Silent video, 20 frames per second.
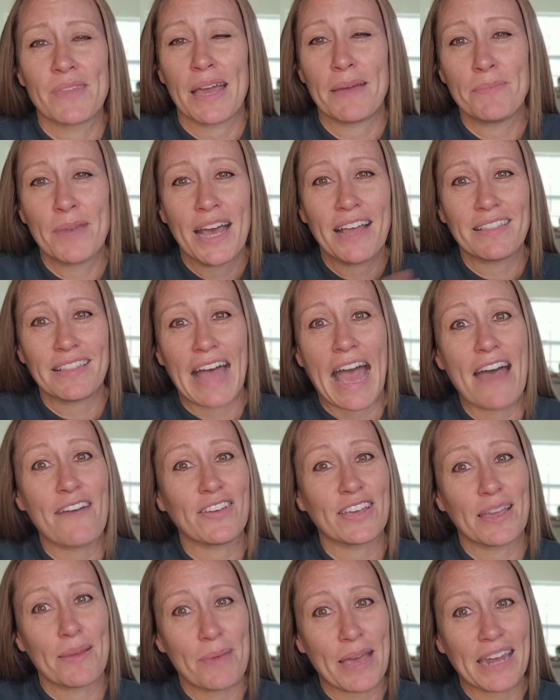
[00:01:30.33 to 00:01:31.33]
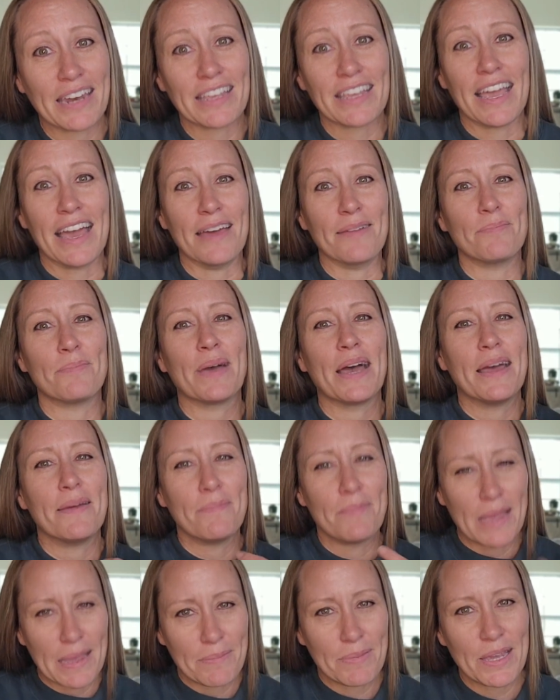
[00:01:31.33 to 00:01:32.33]
I'm not laughing about it yet, but
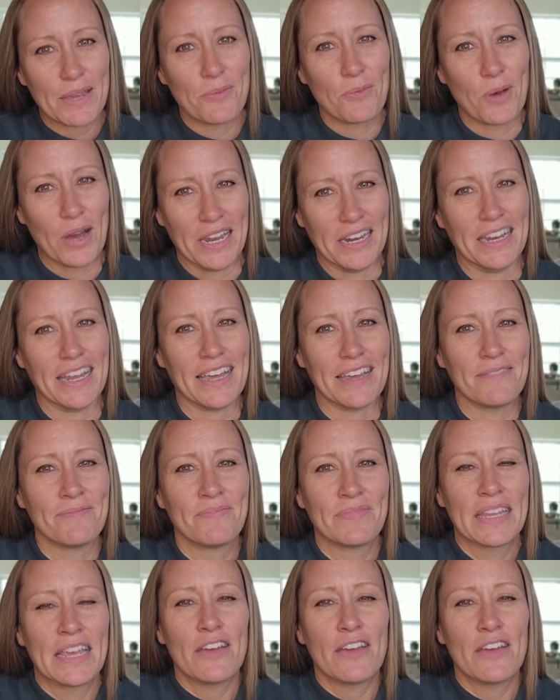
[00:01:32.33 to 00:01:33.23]
maybe one day.